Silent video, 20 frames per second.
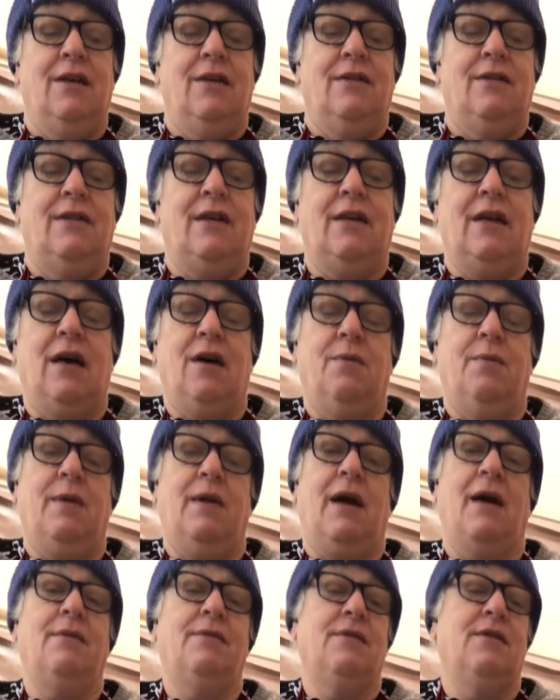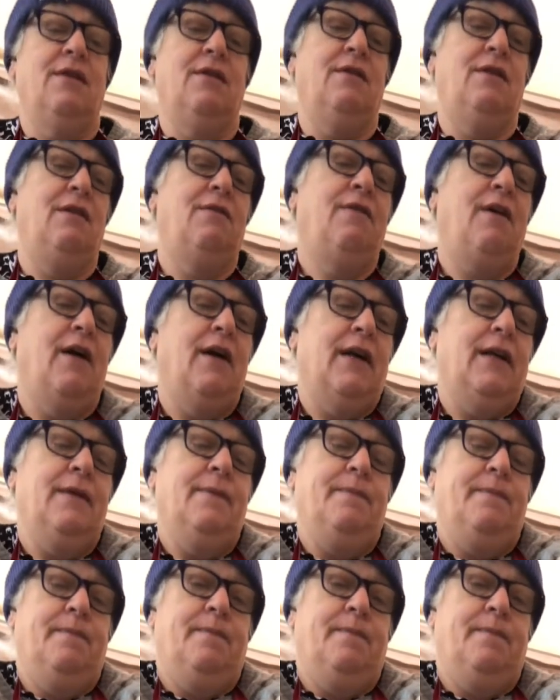So that'll be absolutely fine,